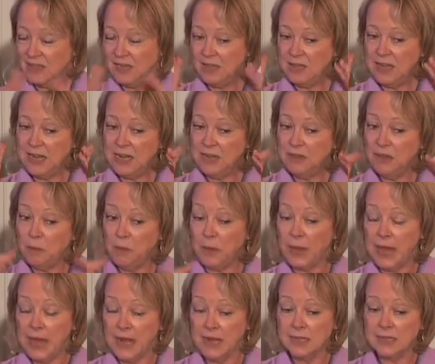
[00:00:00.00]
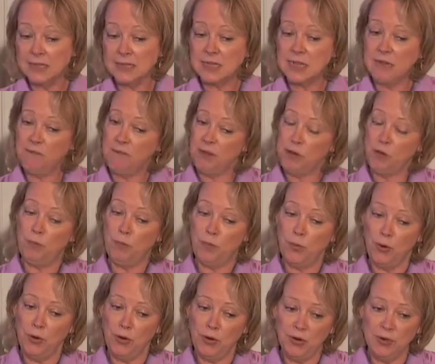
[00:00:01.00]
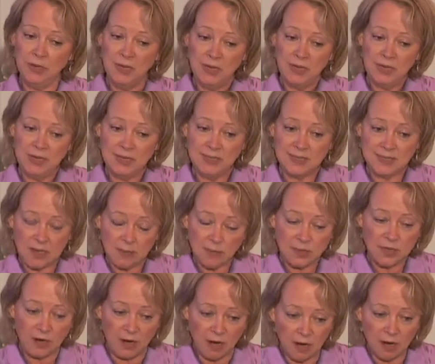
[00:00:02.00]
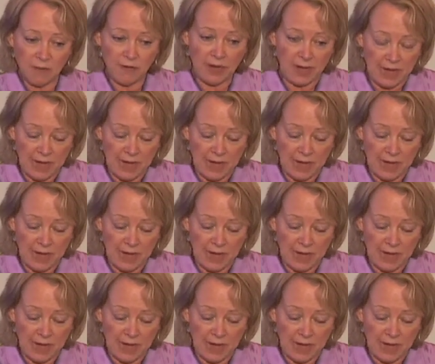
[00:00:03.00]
then in the past, if you were born in sub-Saharan